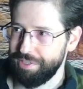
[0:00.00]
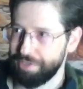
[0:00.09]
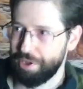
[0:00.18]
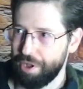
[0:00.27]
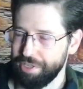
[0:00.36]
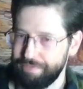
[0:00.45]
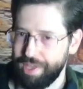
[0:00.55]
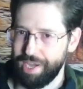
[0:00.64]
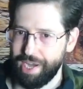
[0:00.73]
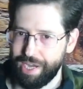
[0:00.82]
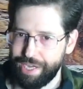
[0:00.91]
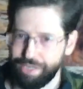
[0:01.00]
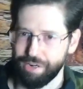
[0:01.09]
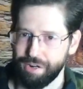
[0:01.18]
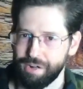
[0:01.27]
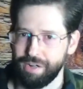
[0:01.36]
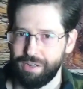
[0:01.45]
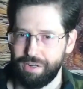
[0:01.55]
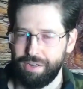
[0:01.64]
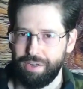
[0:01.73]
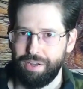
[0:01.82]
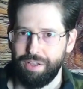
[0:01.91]
So all of that anger
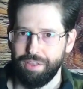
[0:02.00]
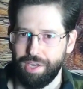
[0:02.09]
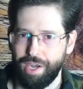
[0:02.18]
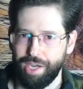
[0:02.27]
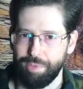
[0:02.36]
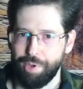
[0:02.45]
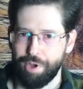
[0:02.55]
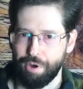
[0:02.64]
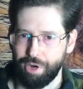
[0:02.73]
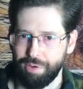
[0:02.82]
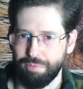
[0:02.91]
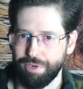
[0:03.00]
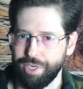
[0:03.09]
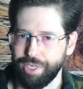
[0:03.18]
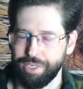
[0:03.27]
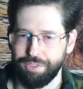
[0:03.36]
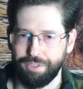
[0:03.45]
that I had been harboring